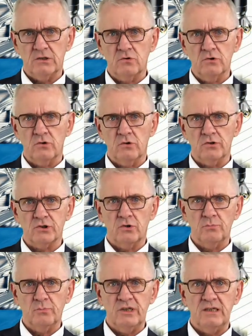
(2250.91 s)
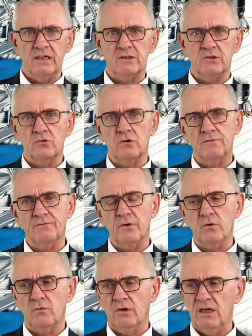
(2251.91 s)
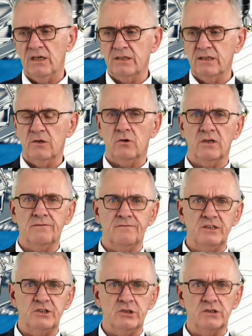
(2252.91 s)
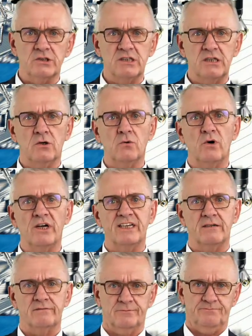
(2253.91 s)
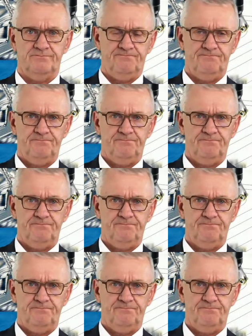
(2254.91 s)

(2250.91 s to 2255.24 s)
it could also be that you go for quality or efficiency or whatever.